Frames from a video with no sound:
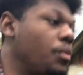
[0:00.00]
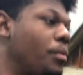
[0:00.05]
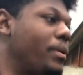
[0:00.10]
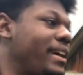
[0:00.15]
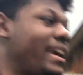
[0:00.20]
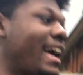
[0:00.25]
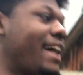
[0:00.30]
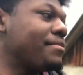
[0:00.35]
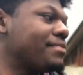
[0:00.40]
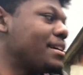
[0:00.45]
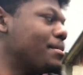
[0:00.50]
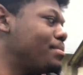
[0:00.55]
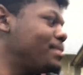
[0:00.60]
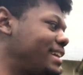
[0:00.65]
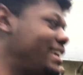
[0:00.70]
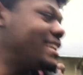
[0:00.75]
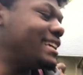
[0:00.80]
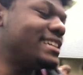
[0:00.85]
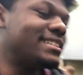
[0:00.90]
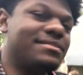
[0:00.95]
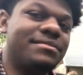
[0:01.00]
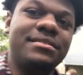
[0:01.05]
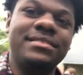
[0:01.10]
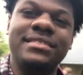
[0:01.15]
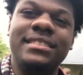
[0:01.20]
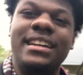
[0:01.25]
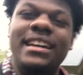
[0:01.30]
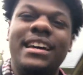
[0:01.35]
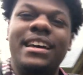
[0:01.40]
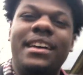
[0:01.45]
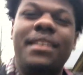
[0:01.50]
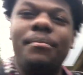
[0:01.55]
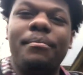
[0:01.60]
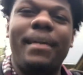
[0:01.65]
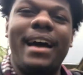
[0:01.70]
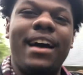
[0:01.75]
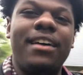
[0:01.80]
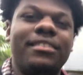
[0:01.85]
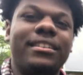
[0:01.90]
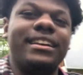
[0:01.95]
we have completed
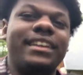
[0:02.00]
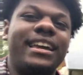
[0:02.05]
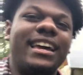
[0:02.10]
Mount